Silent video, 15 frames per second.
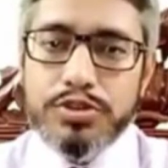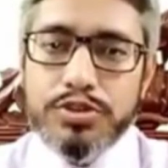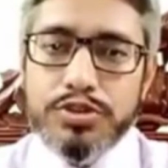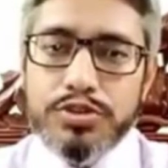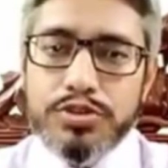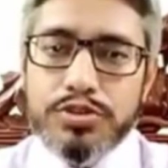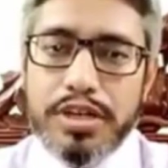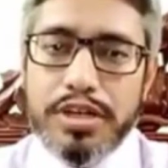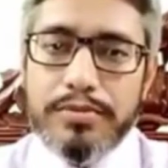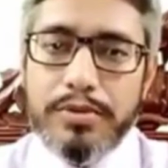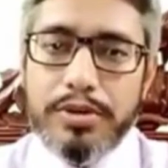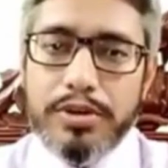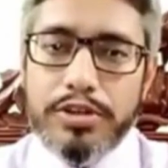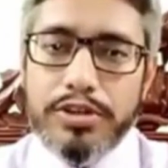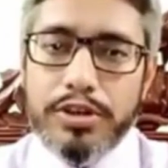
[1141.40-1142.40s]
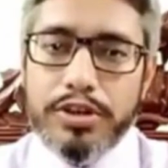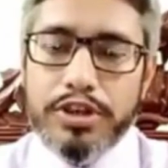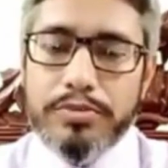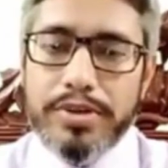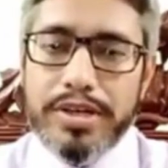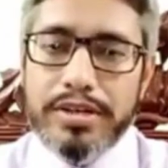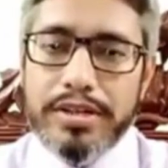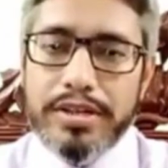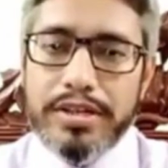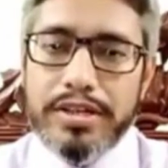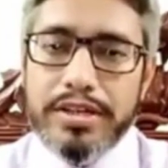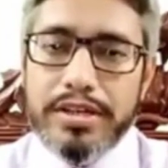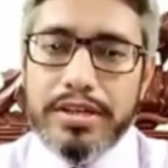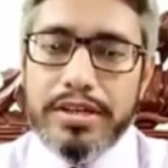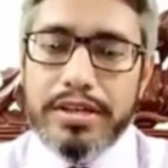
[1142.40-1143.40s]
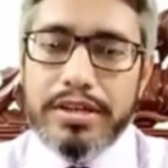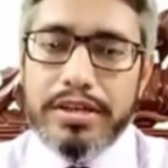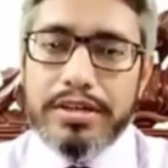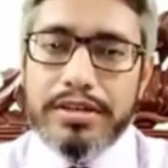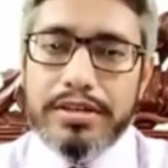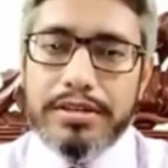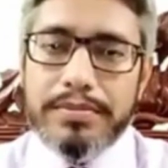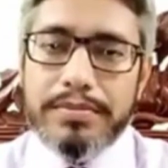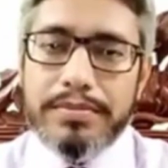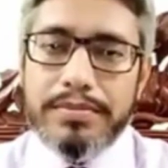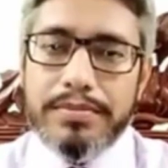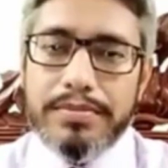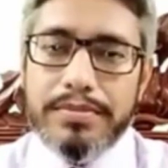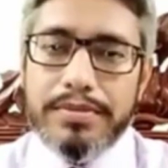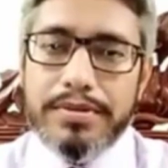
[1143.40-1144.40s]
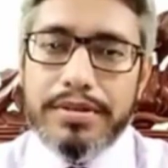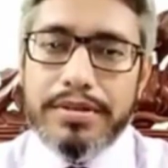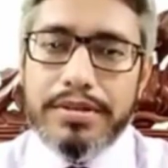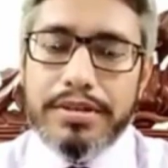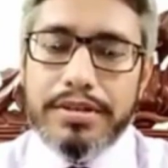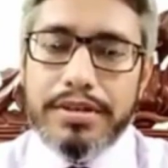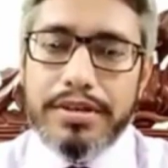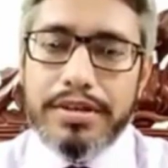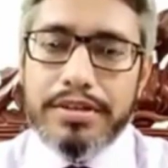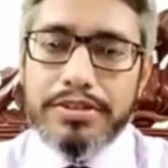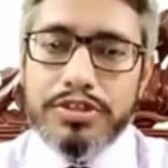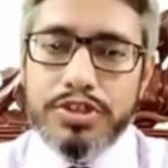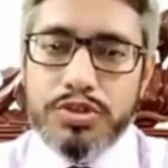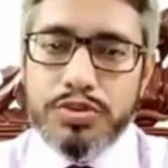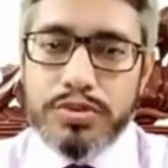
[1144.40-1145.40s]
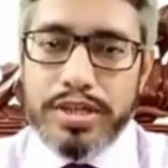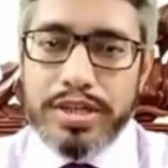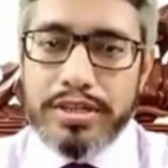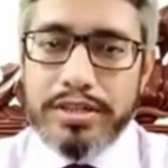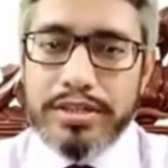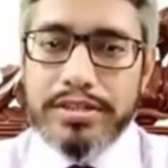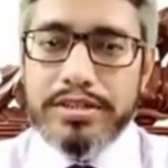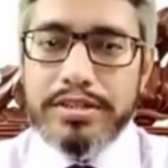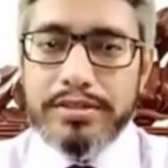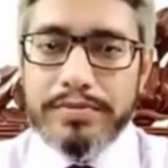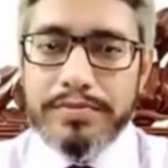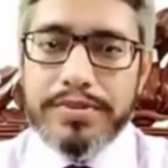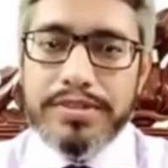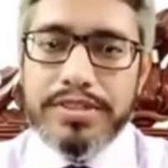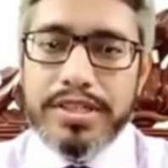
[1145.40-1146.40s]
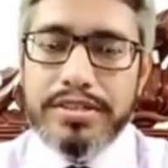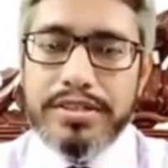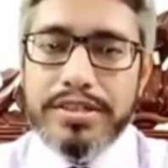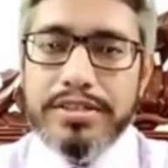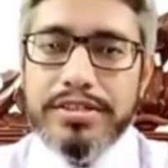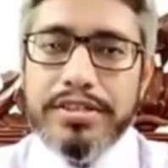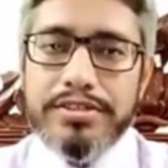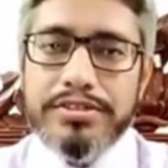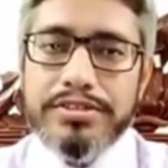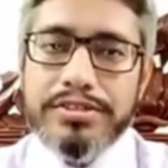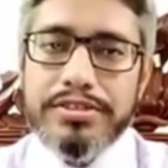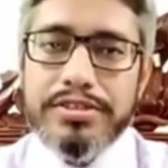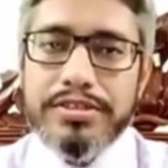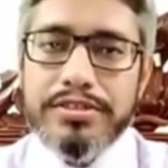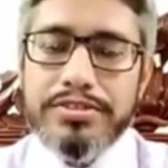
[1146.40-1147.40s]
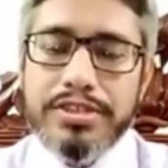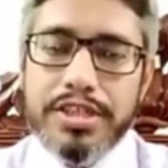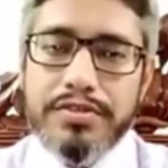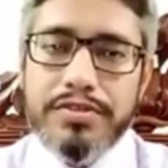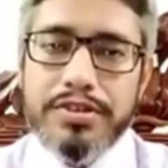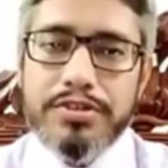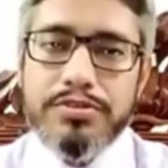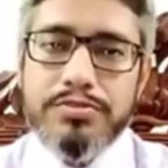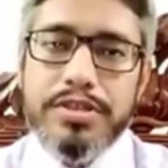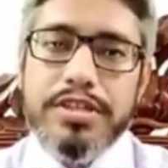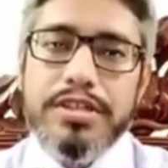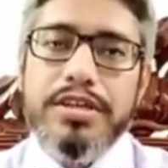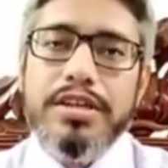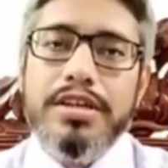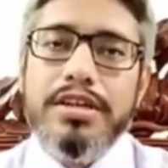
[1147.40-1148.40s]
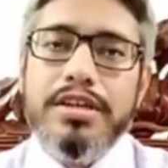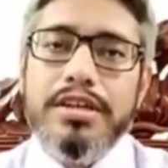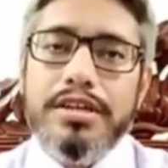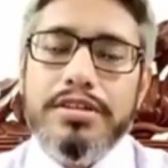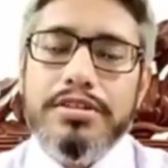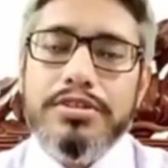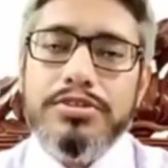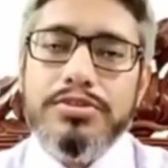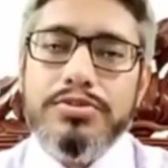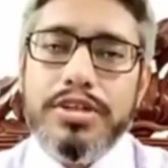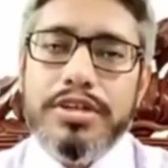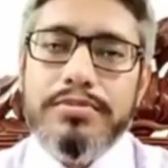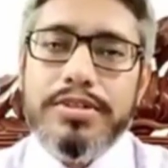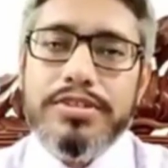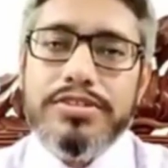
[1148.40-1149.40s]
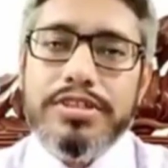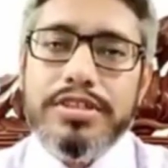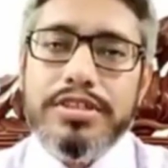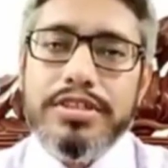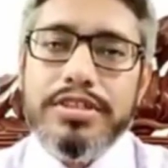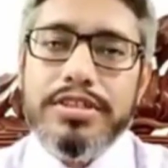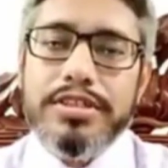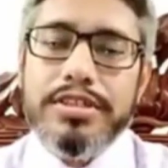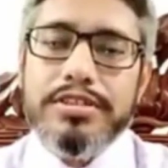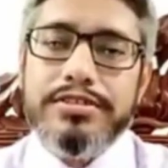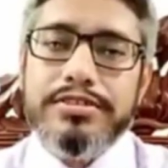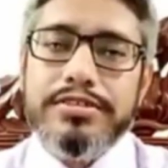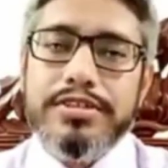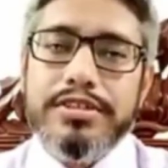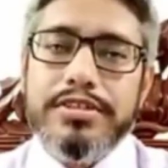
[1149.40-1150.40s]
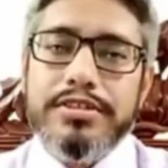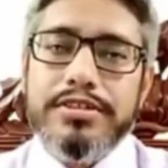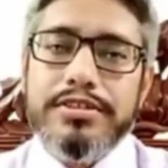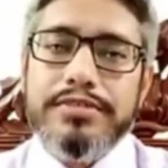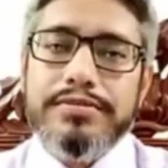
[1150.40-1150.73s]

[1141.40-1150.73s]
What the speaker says: to show you a model document. A student presented this CV to me, and the student basically is